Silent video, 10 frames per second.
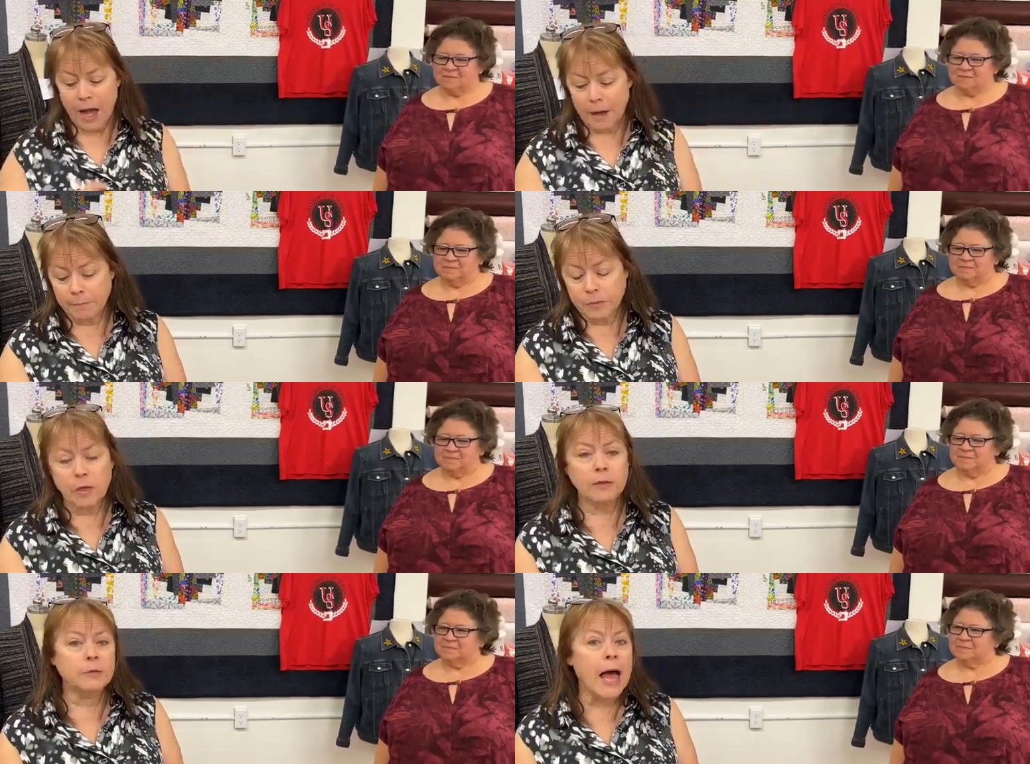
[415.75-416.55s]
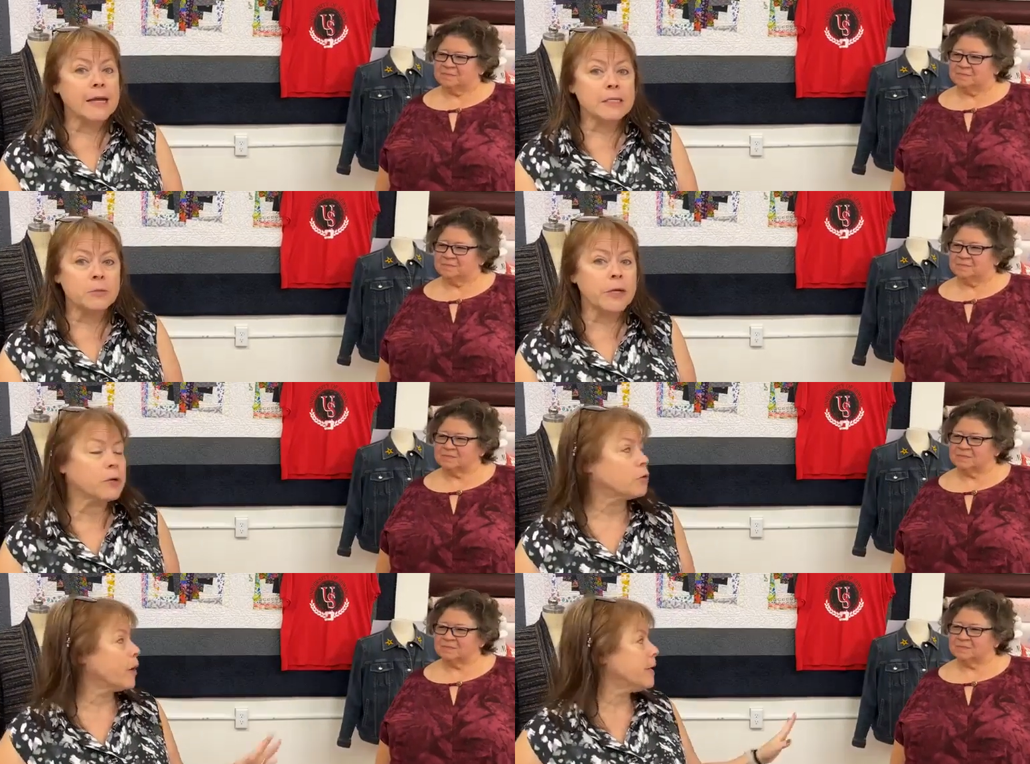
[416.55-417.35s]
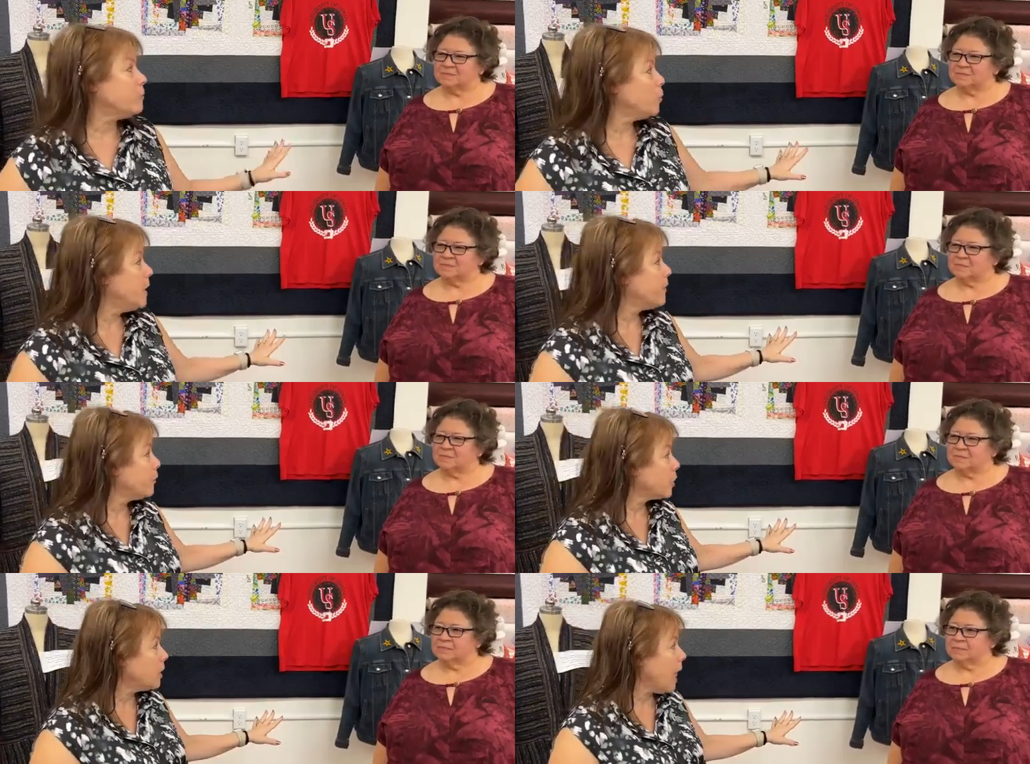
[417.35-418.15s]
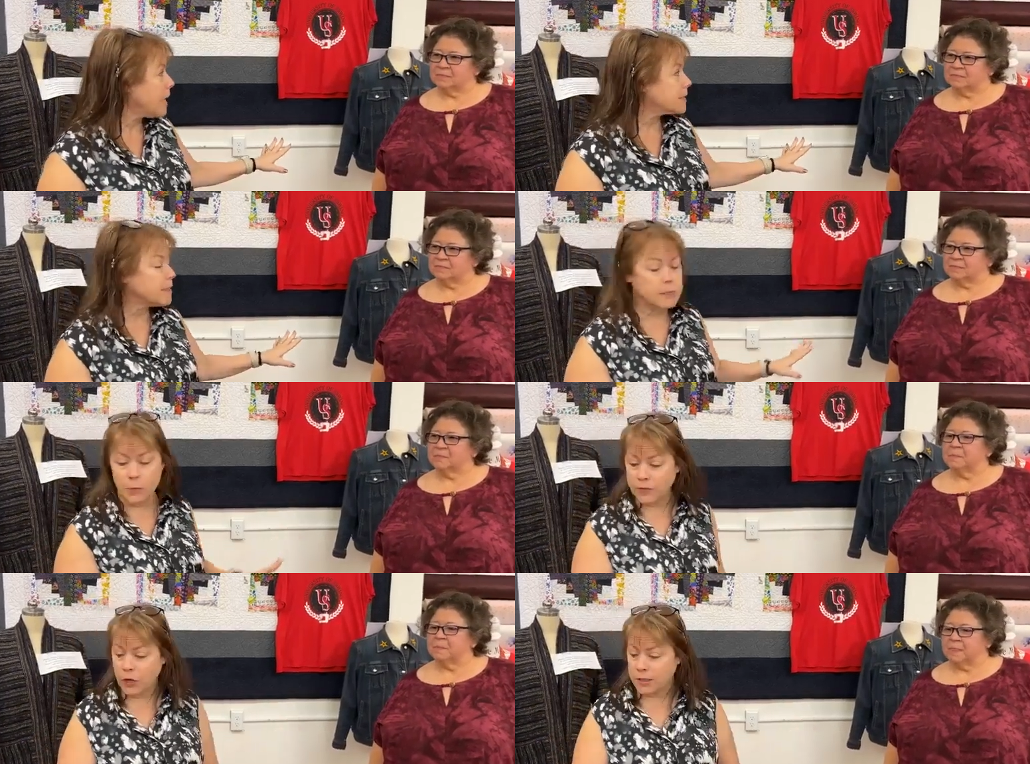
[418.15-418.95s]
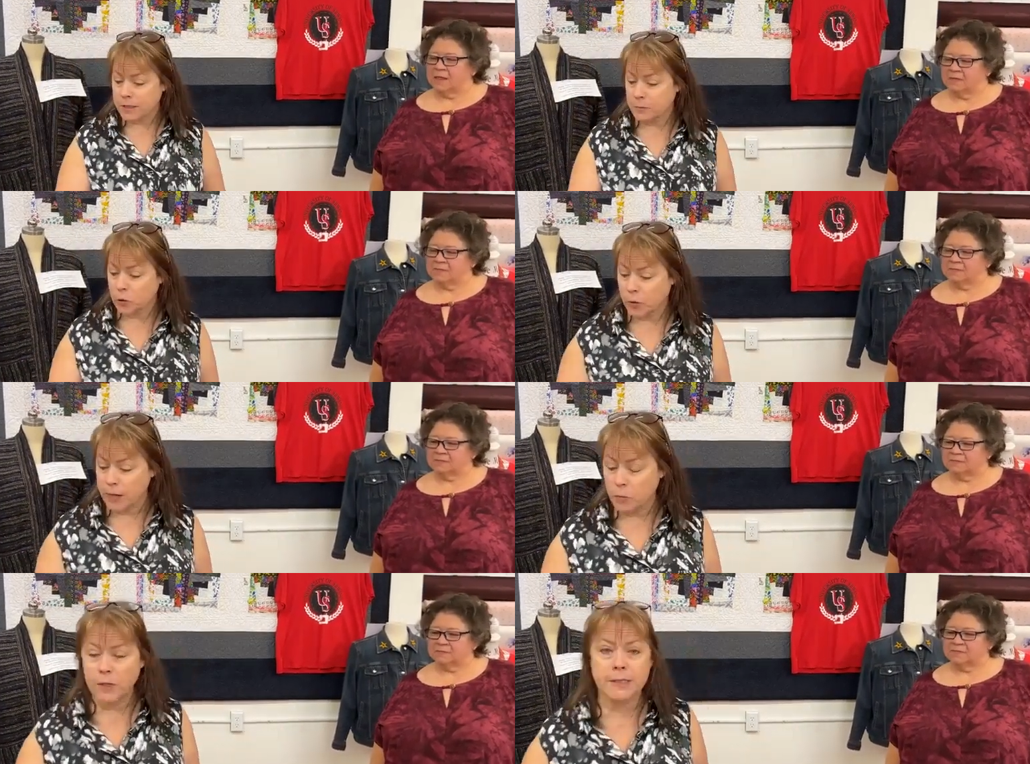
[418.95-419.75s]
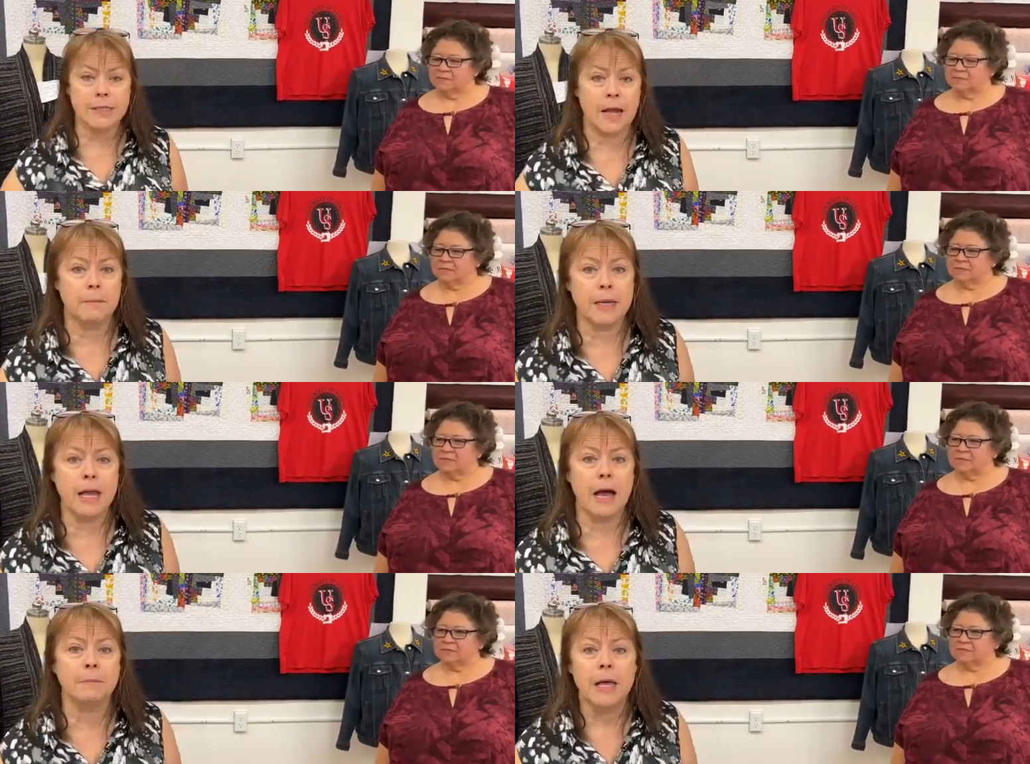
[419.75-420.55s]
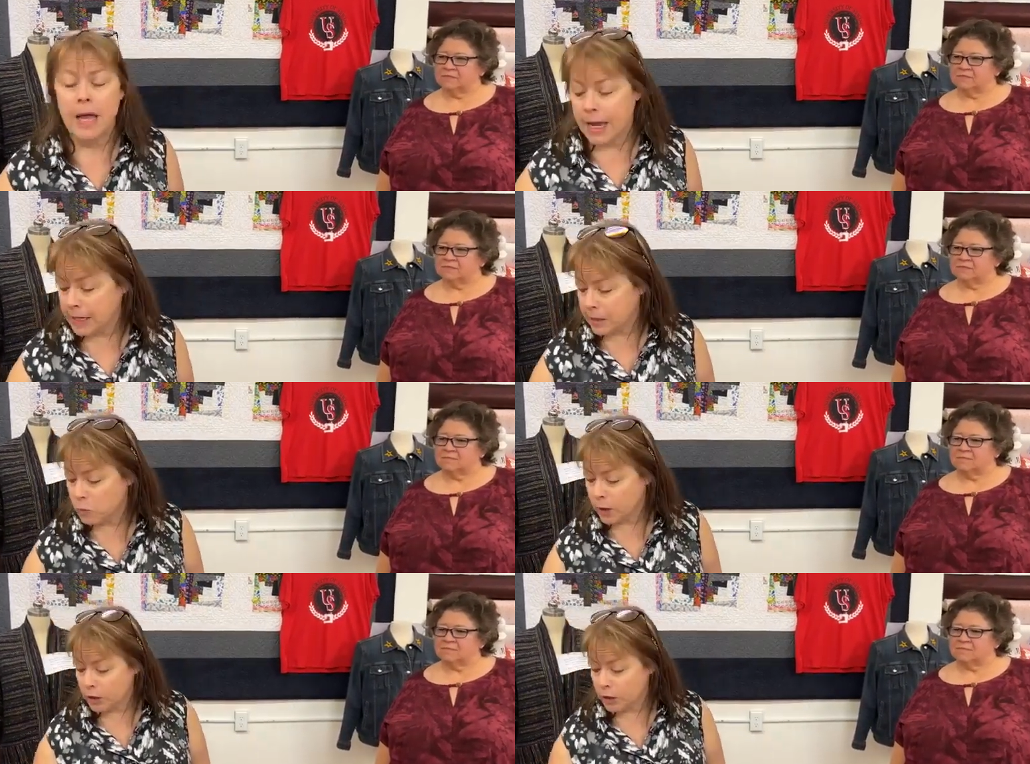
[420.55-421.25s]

Speaker 1: Um, last week, great week for classes. We've got some great ones coming up, and I